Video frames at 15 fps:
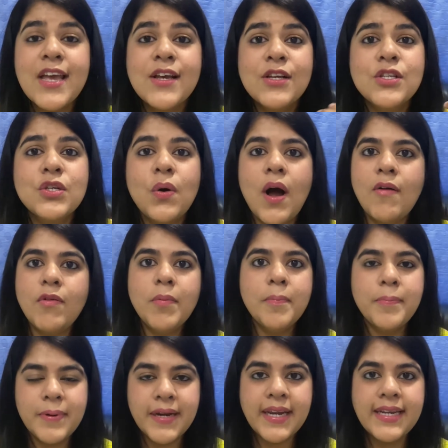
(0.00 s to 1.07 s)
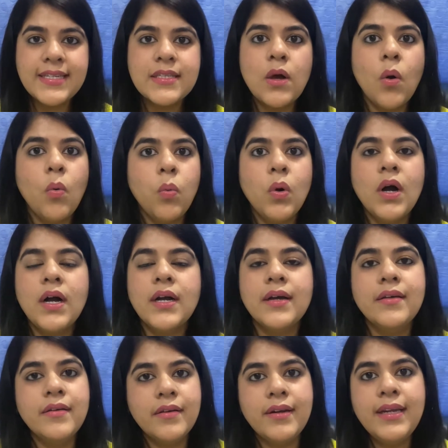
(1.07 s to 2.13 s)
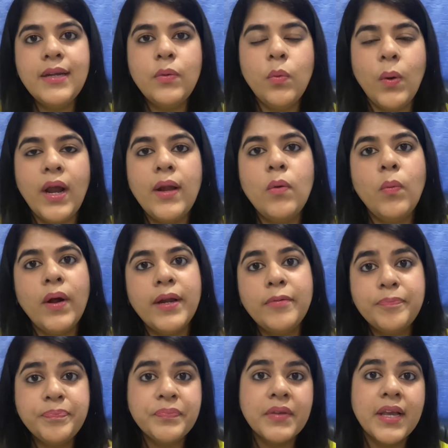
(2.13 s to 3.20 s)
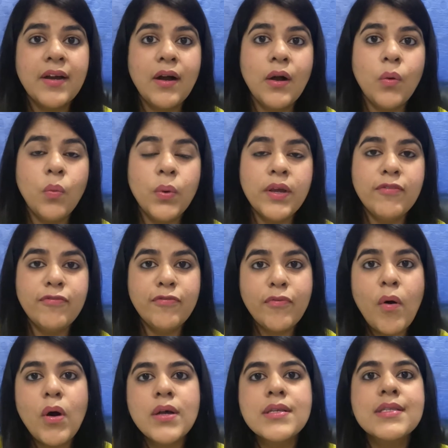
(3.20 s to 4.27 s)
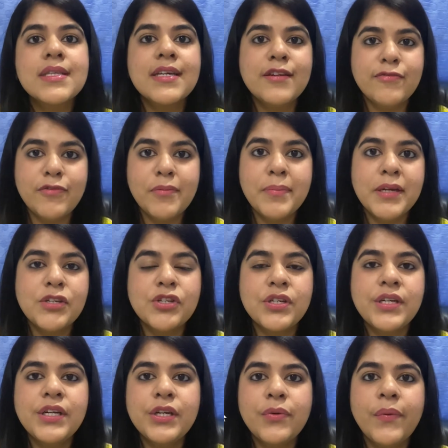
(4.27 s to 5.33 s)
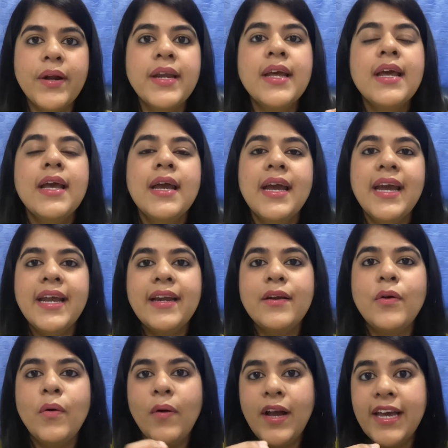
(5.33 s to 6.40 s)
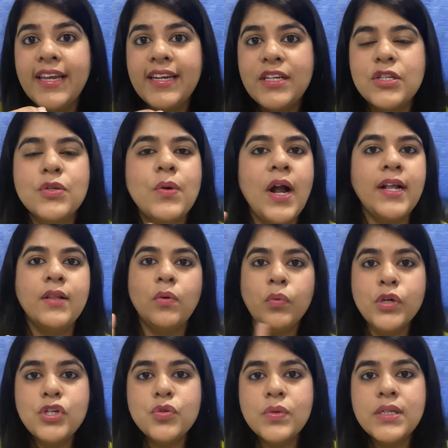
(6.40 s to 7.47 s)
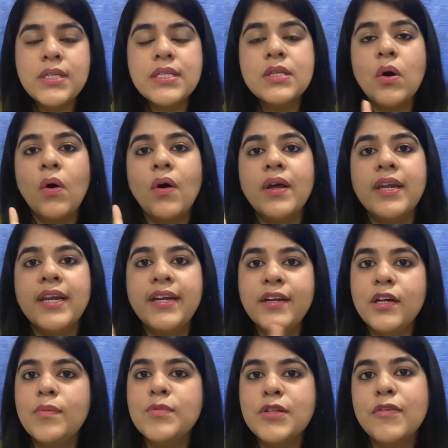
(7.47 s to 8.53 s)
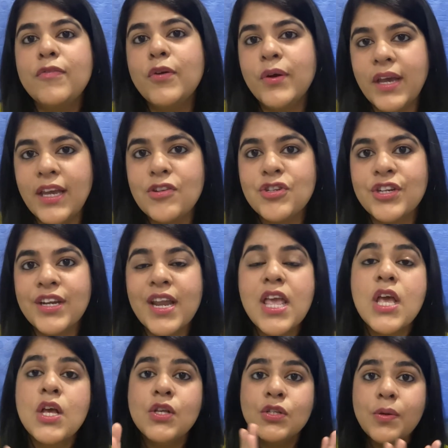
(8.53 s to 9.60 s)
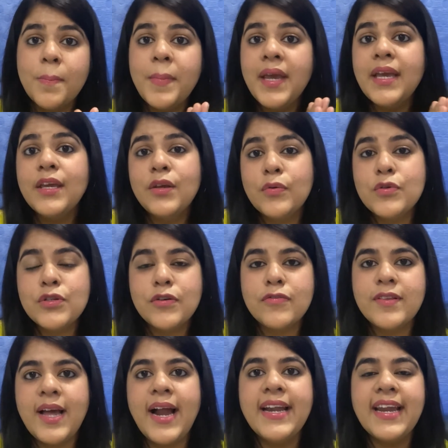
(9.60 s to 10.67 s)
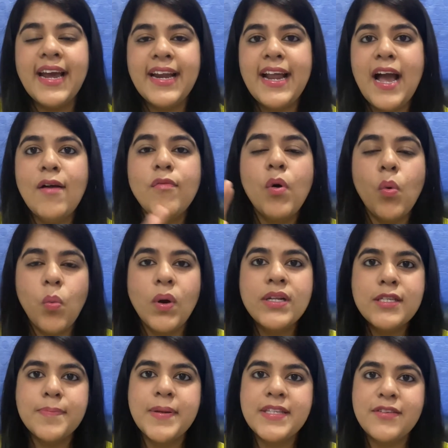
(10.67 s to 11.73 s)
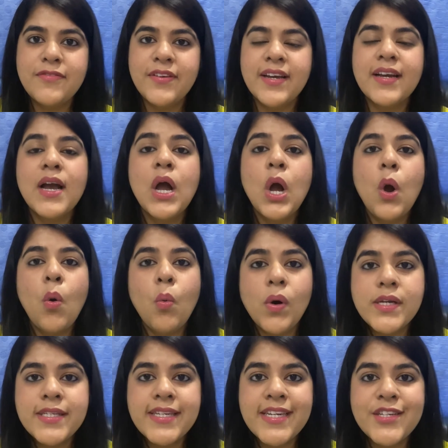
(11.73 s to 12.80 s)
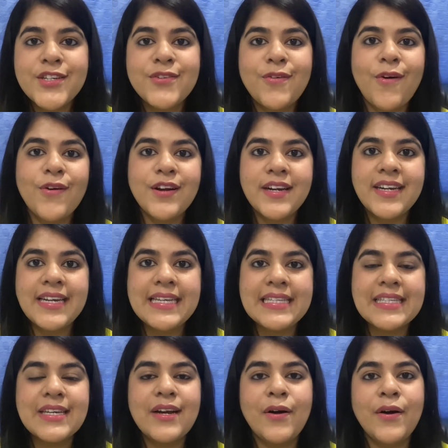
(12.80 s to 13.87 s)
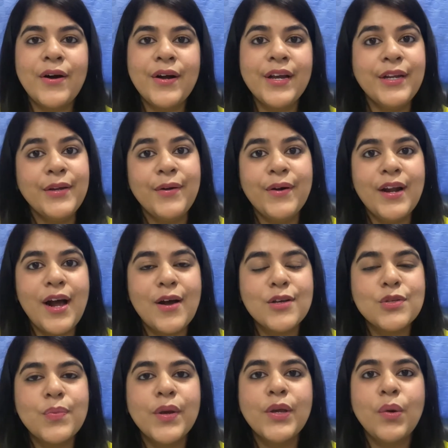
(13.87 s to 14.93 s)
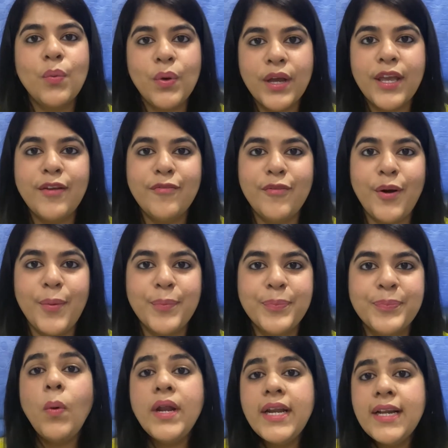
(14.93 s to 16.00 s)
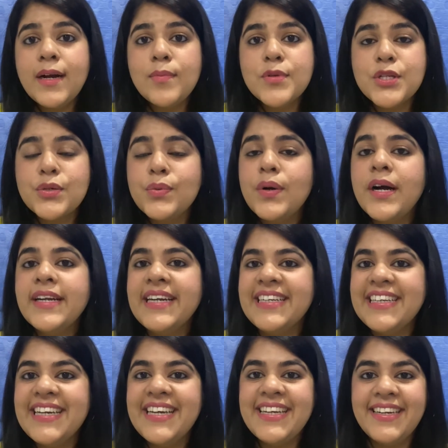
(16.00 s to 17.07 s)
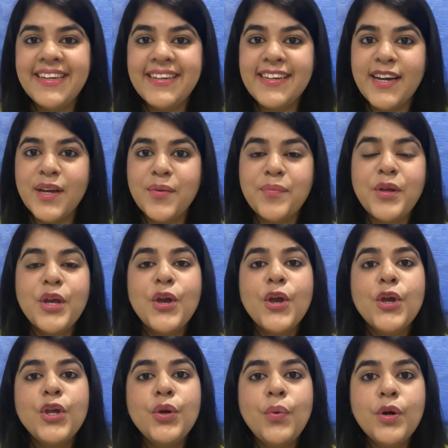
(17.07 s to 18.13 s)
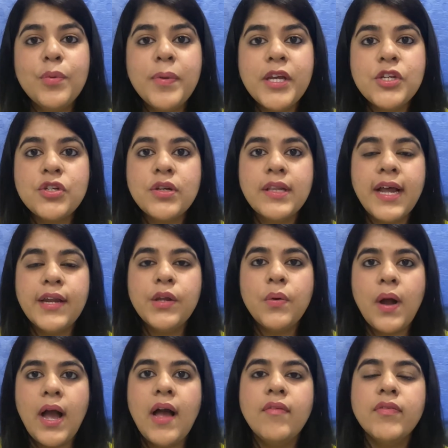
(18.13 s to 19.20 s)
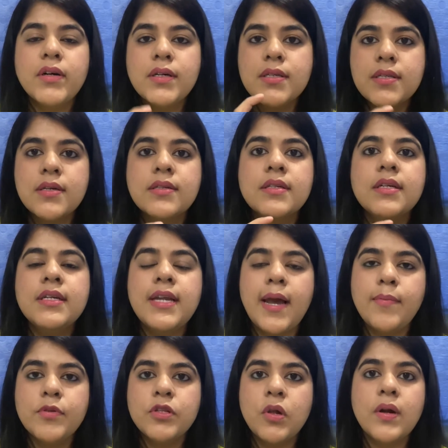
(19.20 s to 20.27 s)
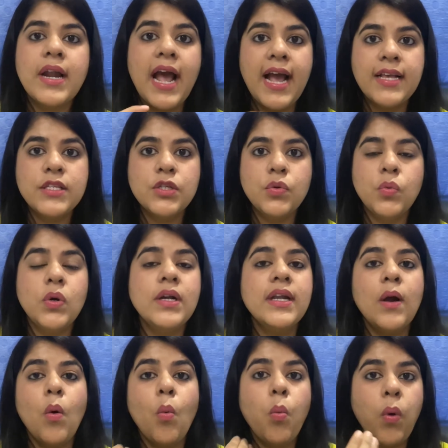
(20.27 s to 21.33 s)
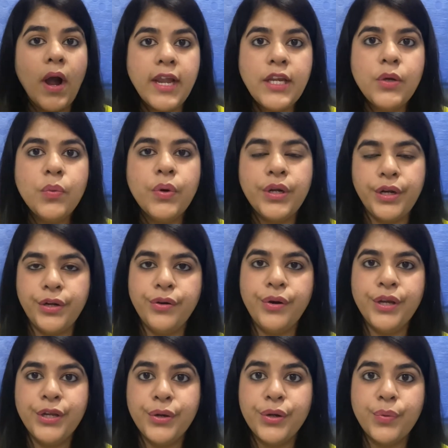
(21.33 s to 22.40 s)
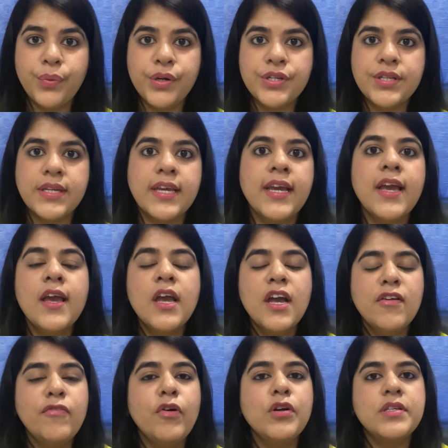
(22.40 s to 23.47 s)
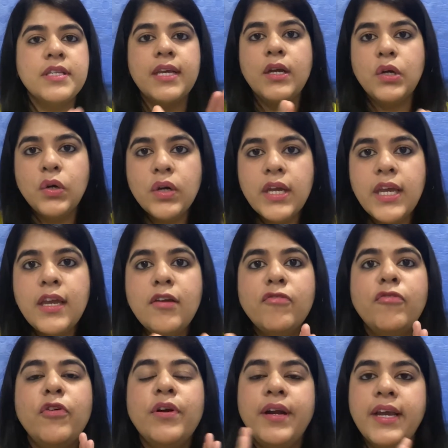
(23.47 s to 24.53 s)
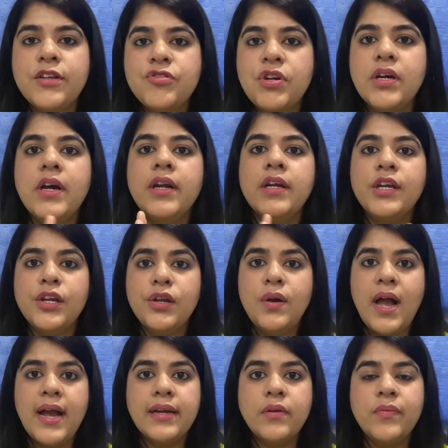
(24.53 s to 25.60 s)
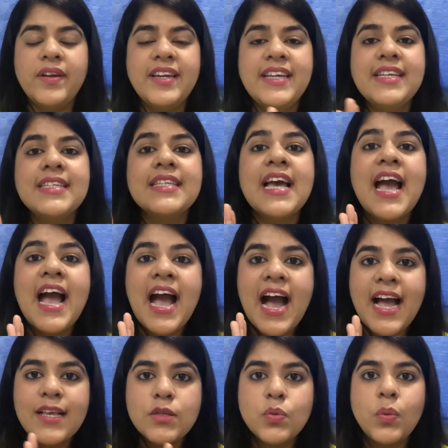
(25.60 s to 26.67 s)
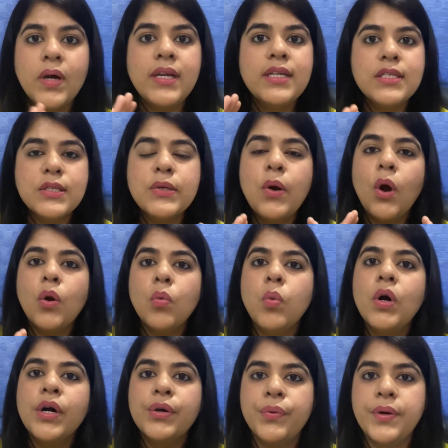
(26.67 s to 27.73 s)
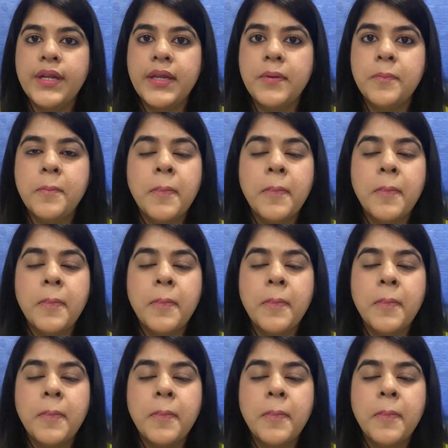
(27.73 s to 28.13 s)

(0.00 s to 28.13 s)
So our brains work really well when we force information into it in coherence to either visuals or in terms of location. So make use of that and have one specific workstation or a desk in your house where you're working from. When it comes to a dedicated time, you want to make sure that you have a certain time slot as you would while you were in your university for say cooking, for extracurricular activities, as well as your work routine.